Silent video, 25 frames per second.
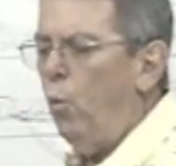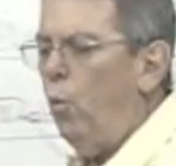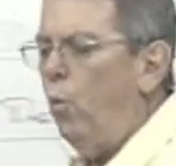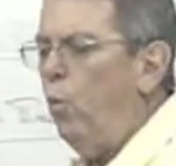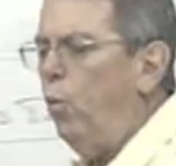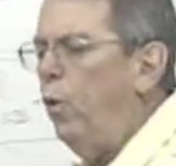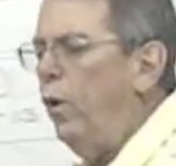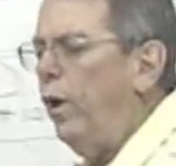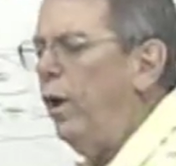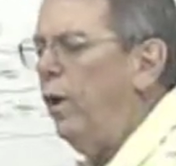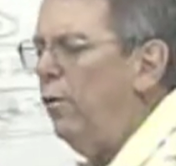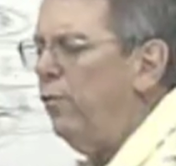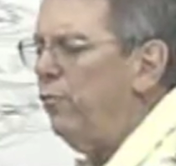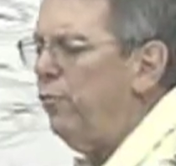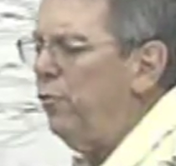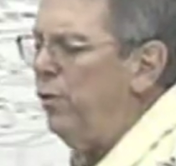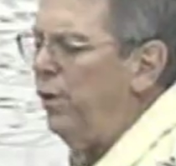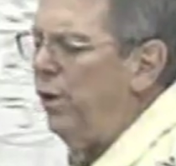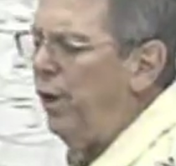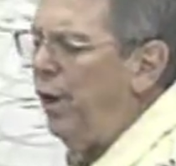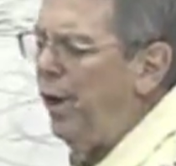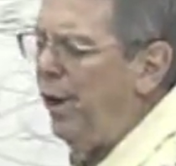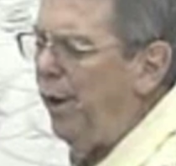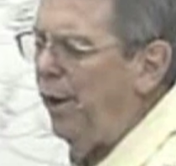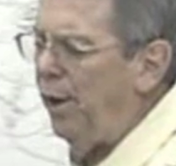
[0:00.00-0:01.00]
Well,
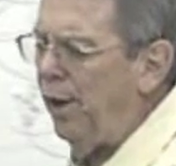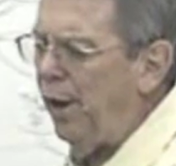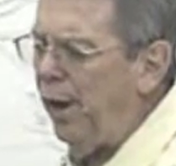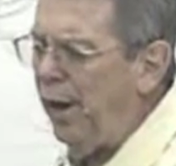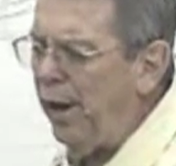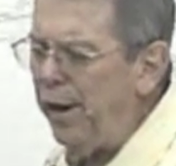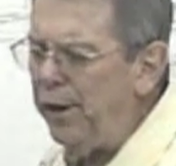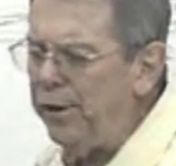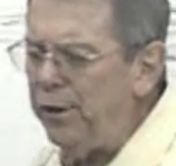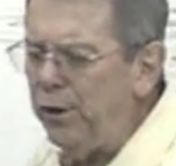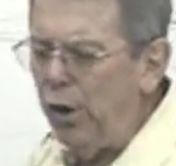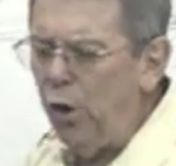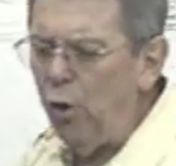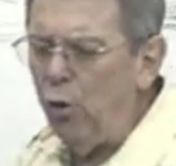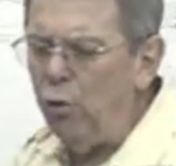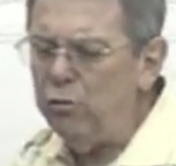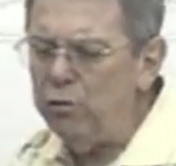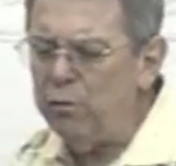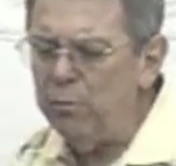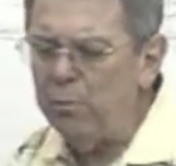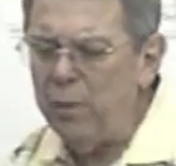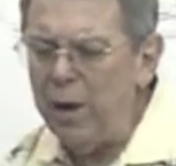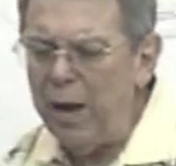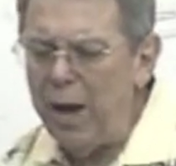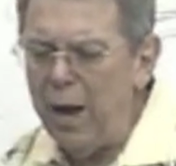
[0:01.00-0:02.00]
yeah, I know
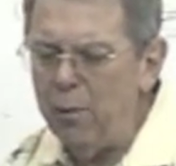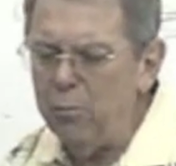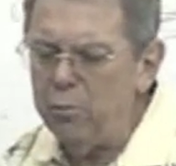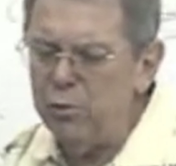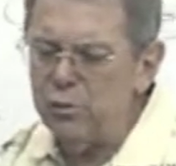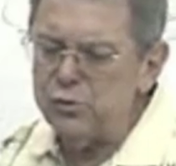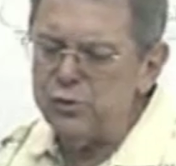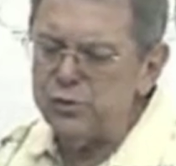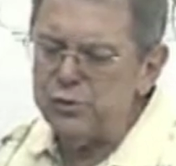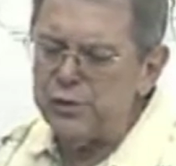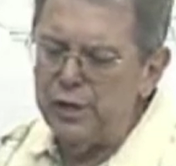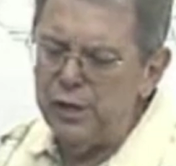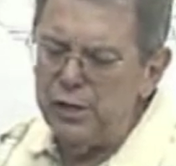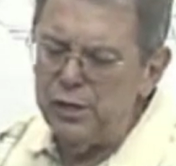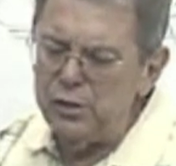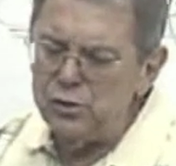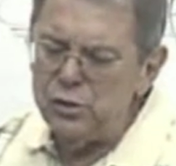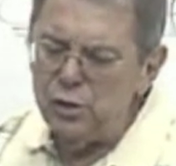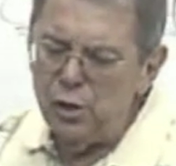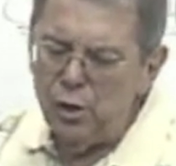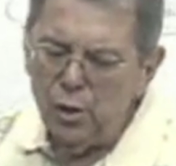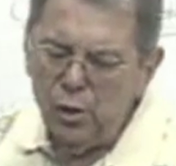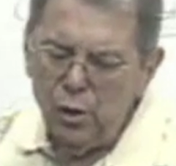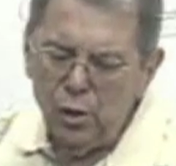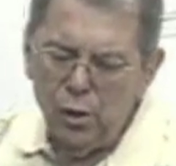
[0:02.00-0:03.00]
the Bible
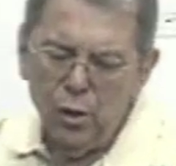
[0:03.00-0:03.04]
says